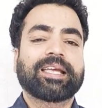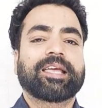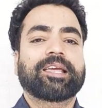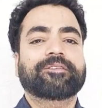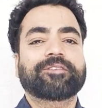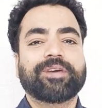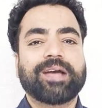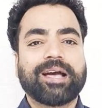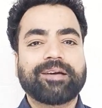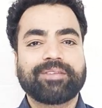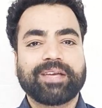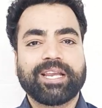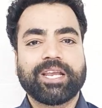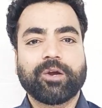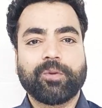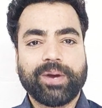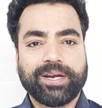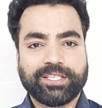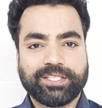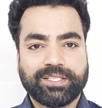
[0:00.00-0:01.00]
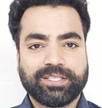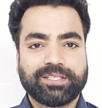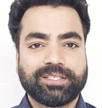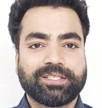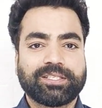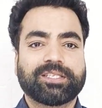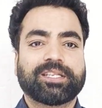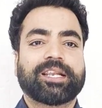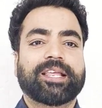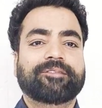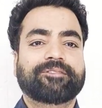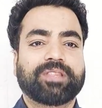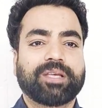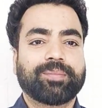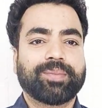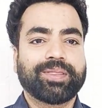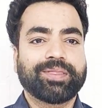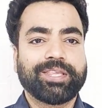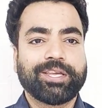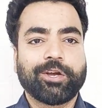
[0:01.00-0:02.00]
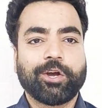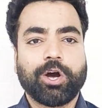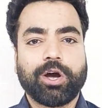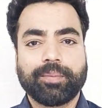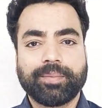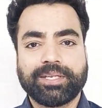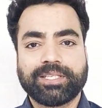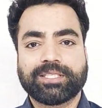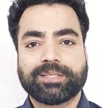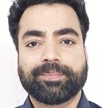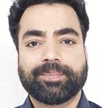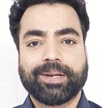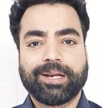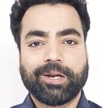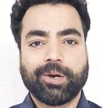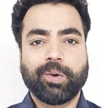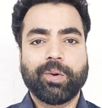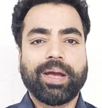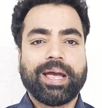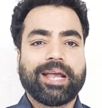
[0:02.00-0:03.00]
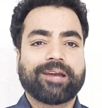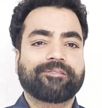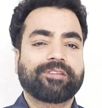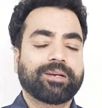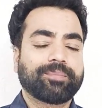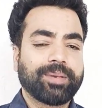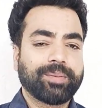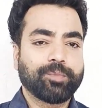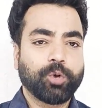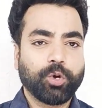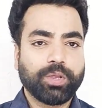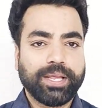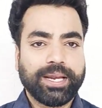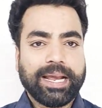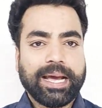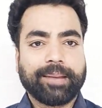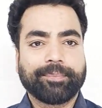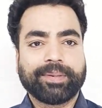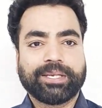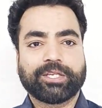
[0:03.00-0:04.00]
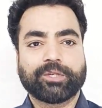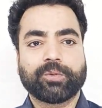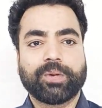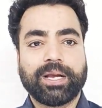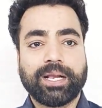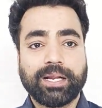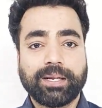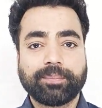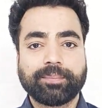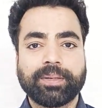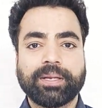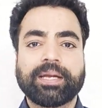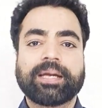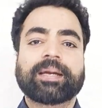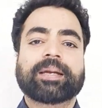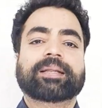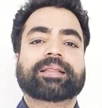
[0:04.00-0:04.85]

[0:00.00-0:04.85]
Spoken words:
If you have any questions, leave them in the comments below and we'll be more than happy to help.